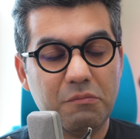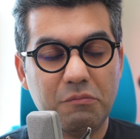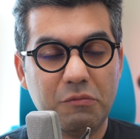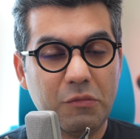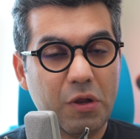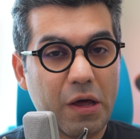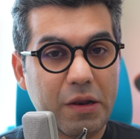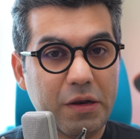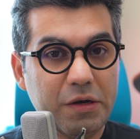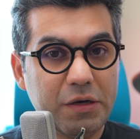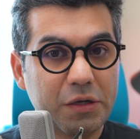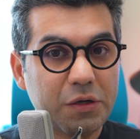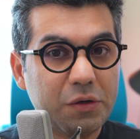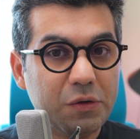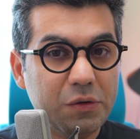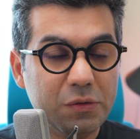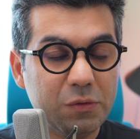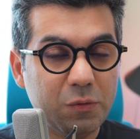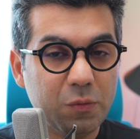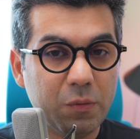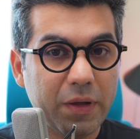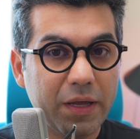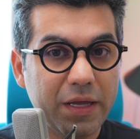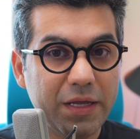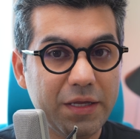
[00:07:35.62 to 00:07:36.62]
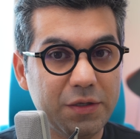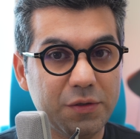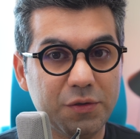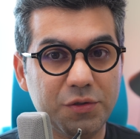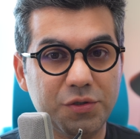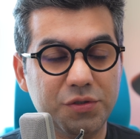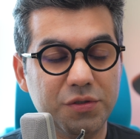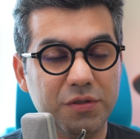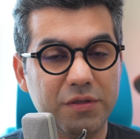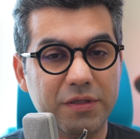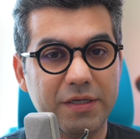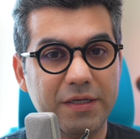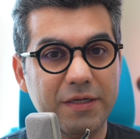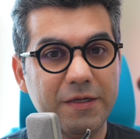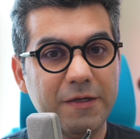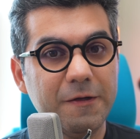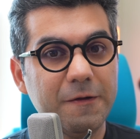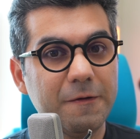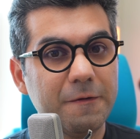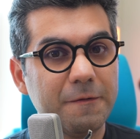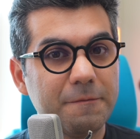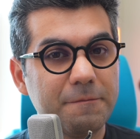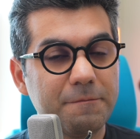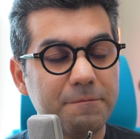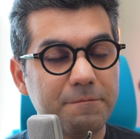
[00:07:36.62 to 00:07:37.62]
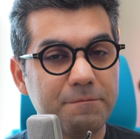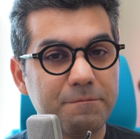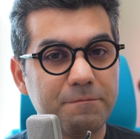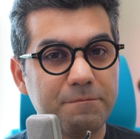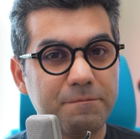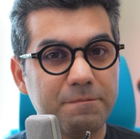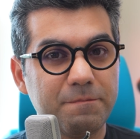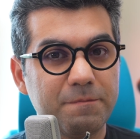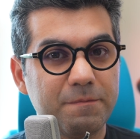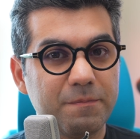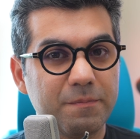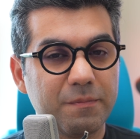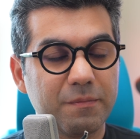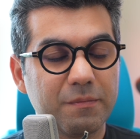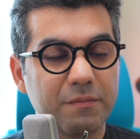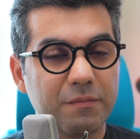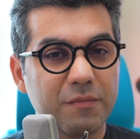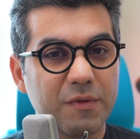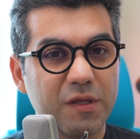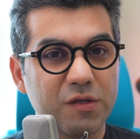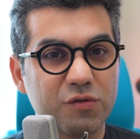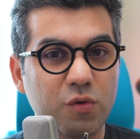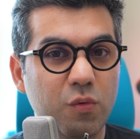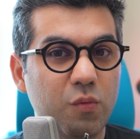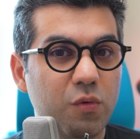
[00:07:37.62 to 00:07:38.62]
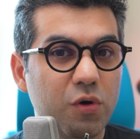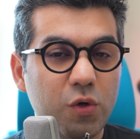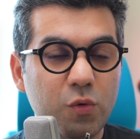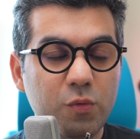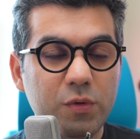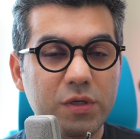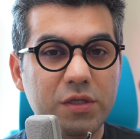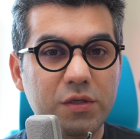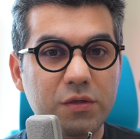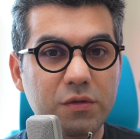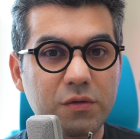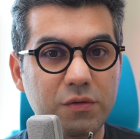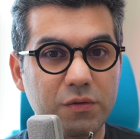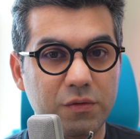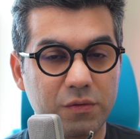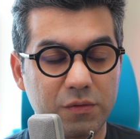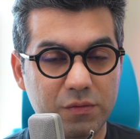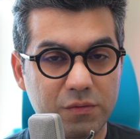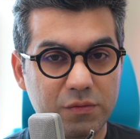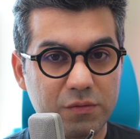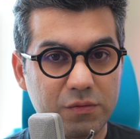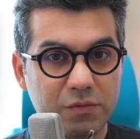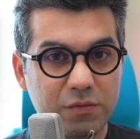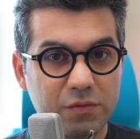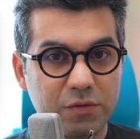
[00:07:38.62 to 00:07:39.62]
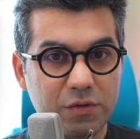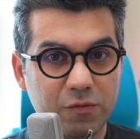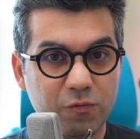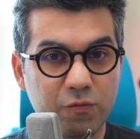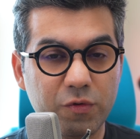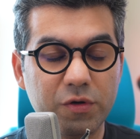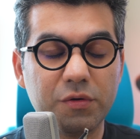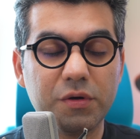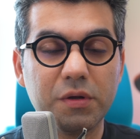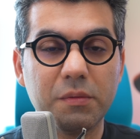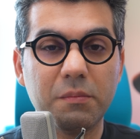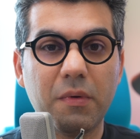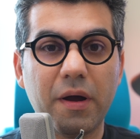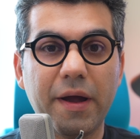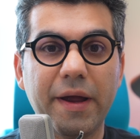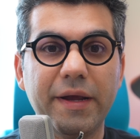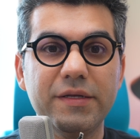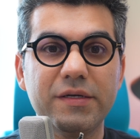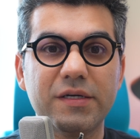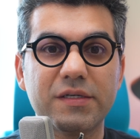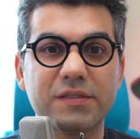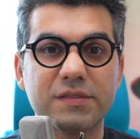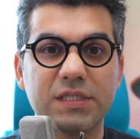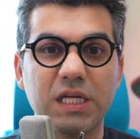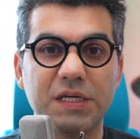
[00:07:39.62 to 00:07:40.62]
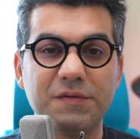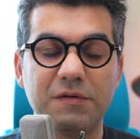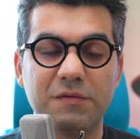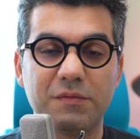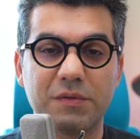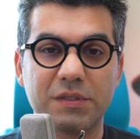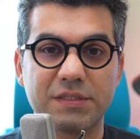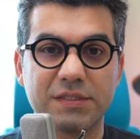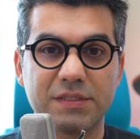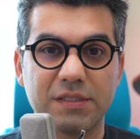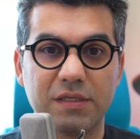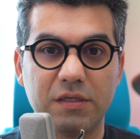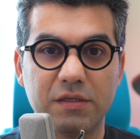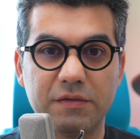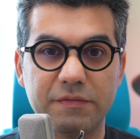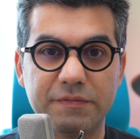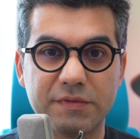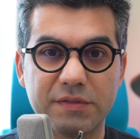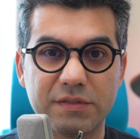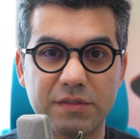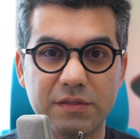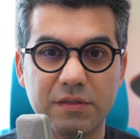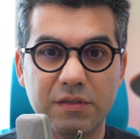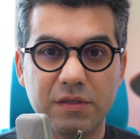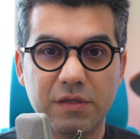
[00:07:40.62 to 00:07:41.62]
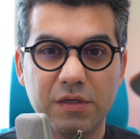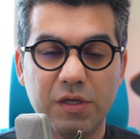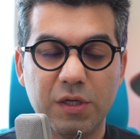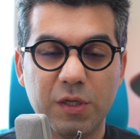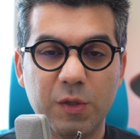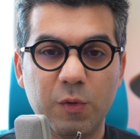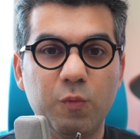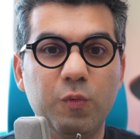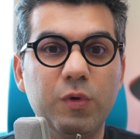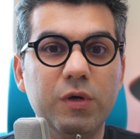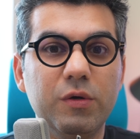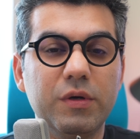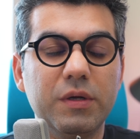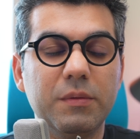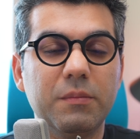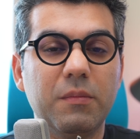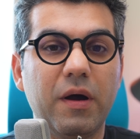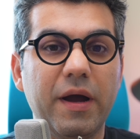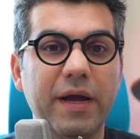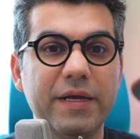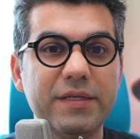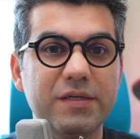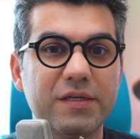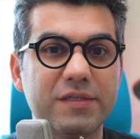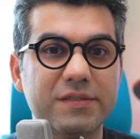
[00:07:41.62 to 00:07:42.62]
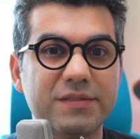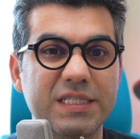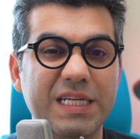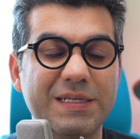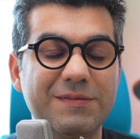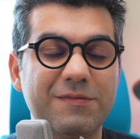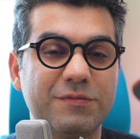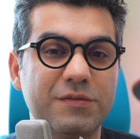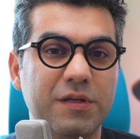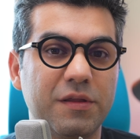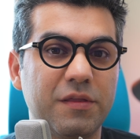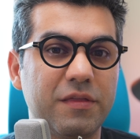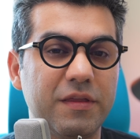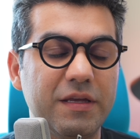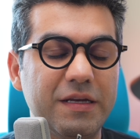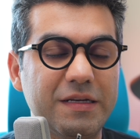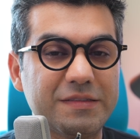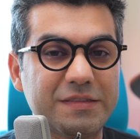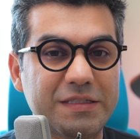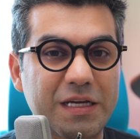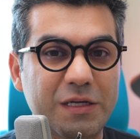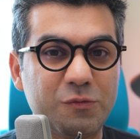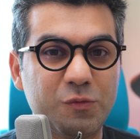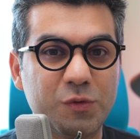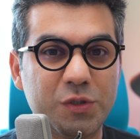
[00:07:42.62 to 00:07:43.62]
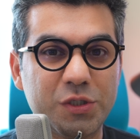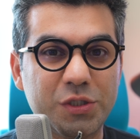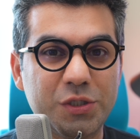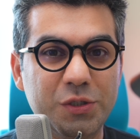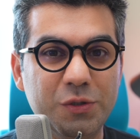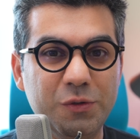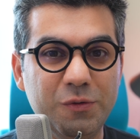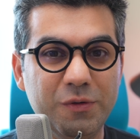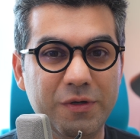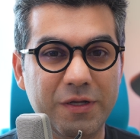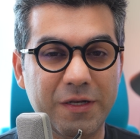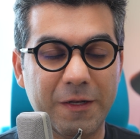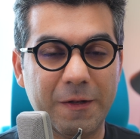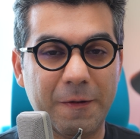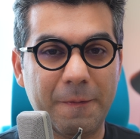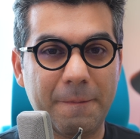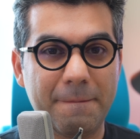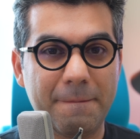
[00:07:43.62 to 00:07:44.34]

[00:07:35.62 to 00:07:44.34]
Not in a good way, usually. So, what do we do? We remind ourselves of ourselves. We remind ourselves of the things that we're doing.